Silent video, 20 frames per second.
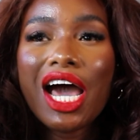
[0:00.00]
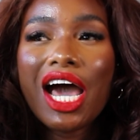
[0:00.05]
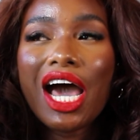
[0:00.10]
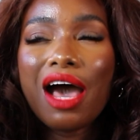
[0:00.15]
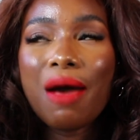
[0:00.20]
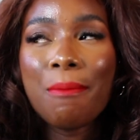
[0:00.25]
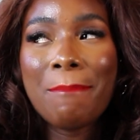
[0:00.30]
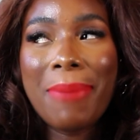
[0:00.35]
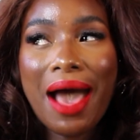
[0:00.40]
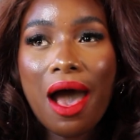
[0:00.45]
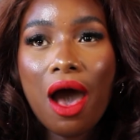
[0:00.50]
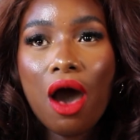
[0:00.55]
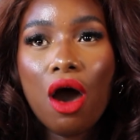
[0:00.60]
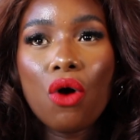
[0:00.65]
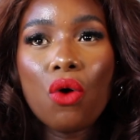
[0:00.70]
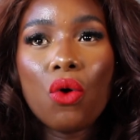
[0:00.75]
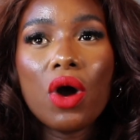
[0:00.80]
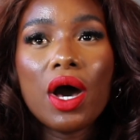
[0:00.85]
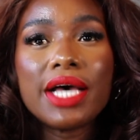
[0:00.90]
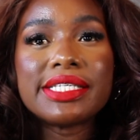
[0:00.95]

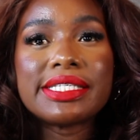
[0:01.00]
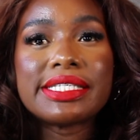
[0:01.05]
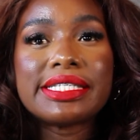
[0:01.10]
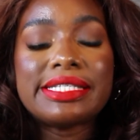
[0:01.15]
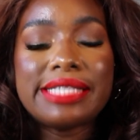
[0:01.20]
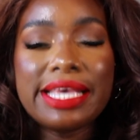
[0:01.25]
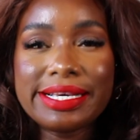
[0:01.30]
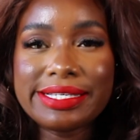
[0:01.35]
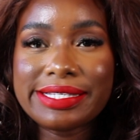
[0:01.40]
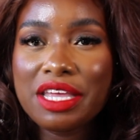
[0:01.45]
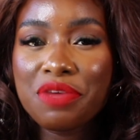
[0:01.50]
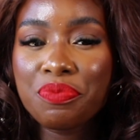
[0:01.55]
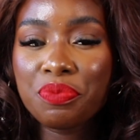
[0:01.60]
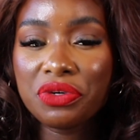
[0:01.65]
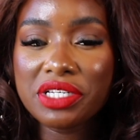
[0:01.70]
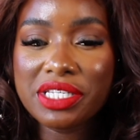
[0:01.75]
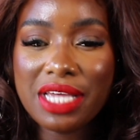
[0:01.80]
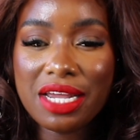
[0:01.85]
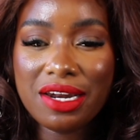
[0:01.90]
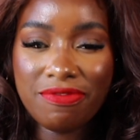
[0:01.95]
About
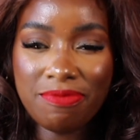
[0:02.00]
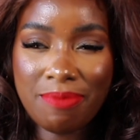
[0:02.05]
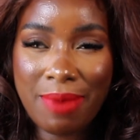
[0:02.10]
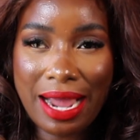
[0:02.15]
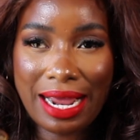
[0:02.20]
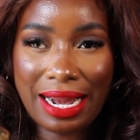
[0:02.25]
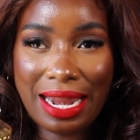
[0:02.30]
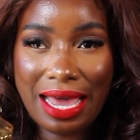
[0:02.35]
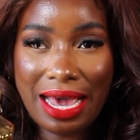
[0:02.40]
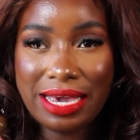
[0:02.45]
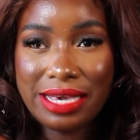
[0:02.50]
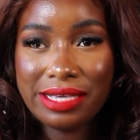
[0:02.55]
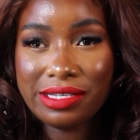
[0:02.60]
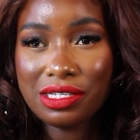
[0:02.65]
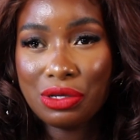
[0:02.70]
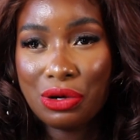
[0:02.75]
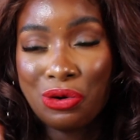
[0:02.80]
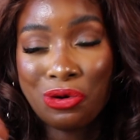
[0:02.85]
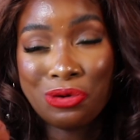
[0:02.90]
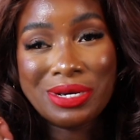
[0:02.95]
60% of my
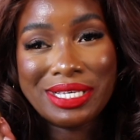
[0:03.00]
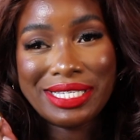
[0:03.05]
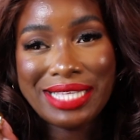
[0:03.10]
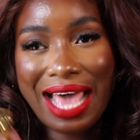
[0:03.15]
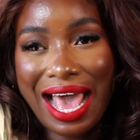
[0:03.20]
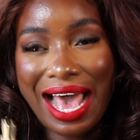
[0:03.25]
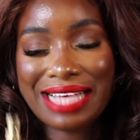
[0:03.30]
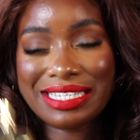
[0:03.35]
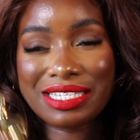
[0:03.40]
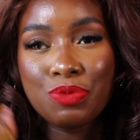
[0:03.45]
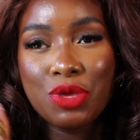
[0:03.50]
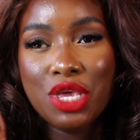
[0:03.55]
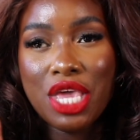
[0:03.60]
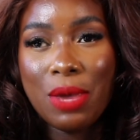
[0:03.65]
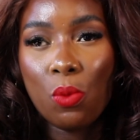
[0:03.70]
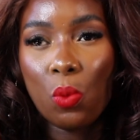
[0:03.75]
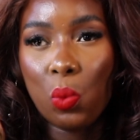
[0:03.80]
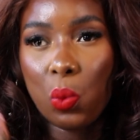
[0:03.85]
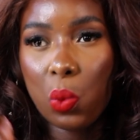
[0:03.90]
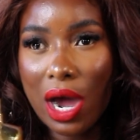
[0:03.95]
clients always ask me
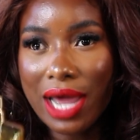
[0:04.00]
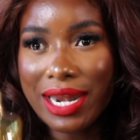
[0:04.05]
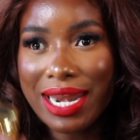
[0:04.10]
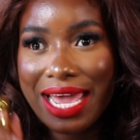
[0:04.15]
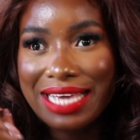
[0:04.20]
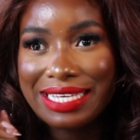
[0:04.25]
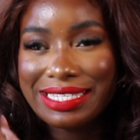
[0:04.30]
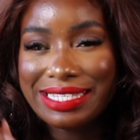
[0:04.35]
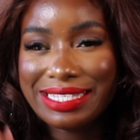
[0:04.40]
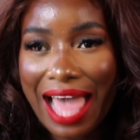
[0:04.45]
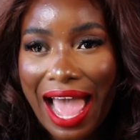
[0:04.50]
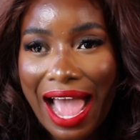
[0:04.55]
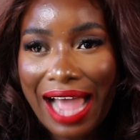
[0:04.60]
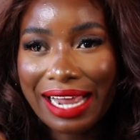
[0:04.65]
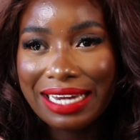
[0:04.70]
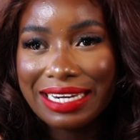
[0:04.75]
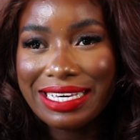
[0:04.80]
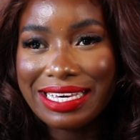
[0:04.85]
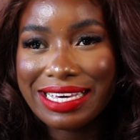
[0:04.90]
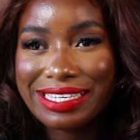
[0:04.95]
what
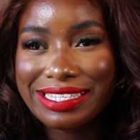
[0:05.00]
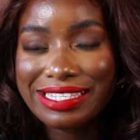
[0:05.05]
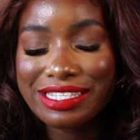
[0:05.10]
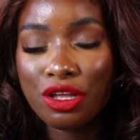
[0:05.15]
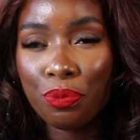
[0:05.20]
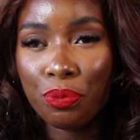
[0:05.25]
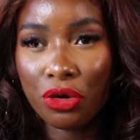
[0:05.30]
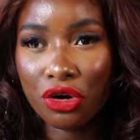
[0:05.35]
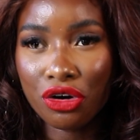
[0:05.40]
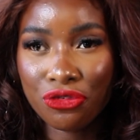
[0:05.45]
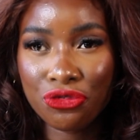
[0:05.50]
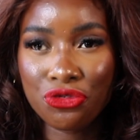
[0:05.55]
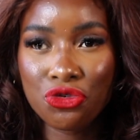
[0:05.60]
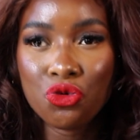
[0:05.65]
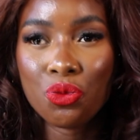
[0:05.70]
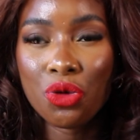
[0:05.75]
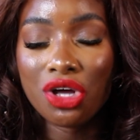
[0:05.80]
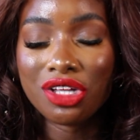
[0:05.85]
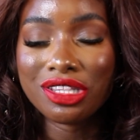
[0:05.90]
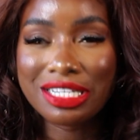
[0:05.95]
exactly is the
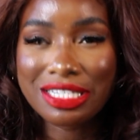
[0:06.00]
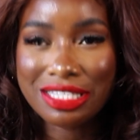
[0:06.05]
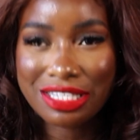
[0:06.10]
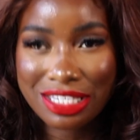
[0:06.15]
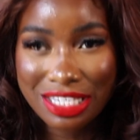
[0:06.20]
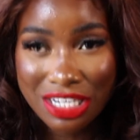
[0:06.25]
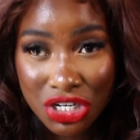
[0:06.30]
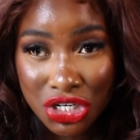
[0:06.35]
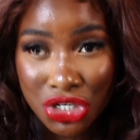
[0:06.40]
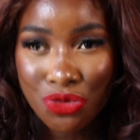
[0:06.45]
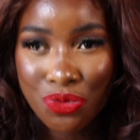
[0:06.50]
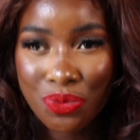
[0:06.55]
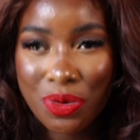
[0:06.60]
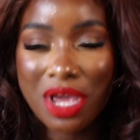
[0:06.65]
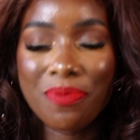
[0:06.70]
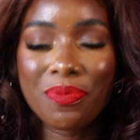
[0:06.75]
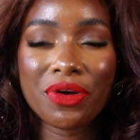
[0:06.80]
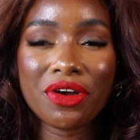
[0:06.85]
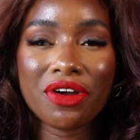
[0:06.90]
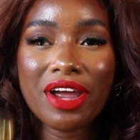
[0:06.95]
perfume on the tissue
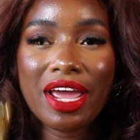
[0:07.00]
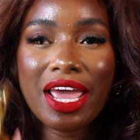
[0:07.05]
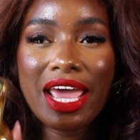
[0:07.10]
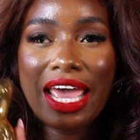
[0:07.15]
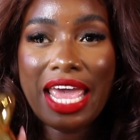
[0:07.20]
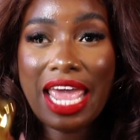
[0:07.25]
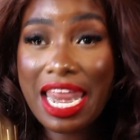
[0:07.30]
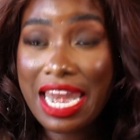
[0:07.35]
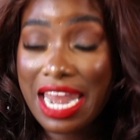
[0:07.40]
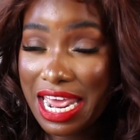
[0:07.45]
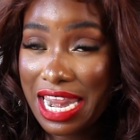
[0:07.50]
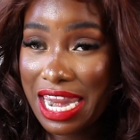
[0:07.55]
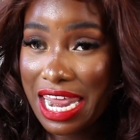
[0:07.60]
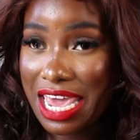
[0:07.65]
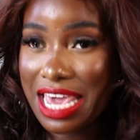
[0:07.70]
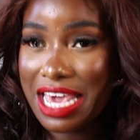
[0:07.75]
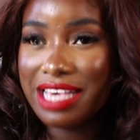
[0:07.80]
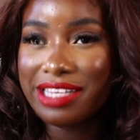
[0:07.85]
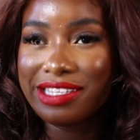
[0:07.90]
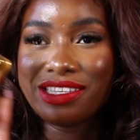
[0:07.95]
paper, and it
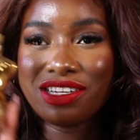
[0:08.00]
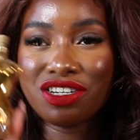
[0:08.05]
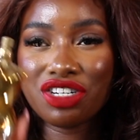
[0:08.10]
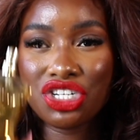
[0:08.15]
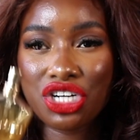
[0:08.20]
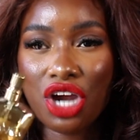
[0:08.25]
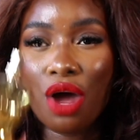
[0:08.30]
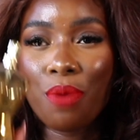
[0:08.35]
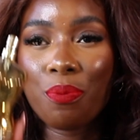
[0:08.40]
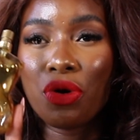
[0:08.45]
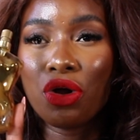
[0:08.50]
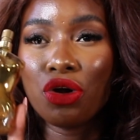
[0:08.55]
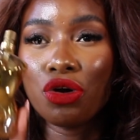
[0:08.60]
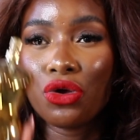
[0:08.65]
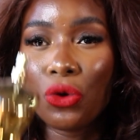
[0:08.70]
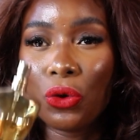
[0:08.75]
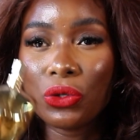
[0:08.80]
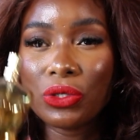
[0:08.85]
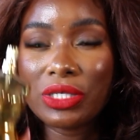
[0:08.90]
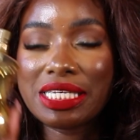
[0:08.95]
is the Jean-Paul
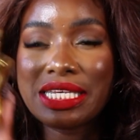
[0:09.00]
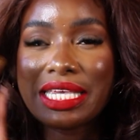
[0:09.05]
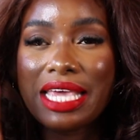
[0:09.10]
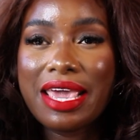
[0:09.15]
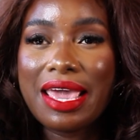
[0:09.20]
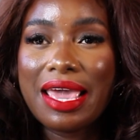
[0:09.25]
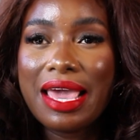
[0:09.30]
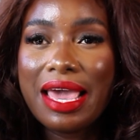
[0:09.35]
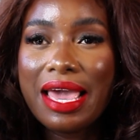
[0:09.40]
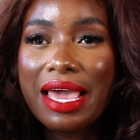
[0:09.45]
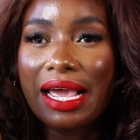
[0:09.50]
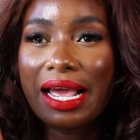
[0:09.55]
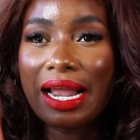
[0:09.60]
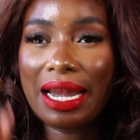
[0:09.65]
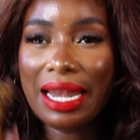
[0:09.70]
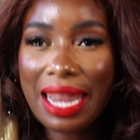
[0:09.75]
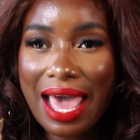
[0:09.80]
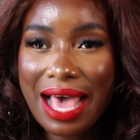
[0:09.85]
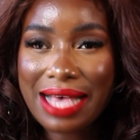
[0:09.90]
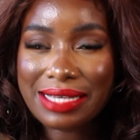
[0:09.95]
Gaultier
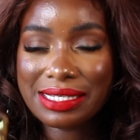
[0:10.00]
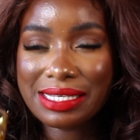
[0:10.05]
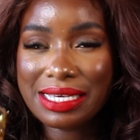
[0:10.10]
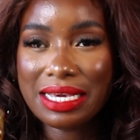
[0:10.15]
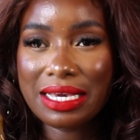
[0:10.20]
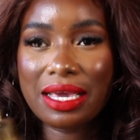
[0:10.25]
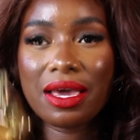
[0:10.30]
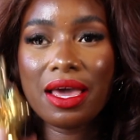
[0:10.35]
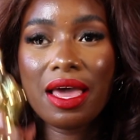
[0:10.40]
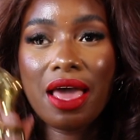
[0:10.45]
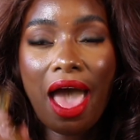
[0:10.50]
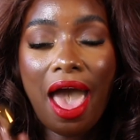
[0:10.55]
Classique.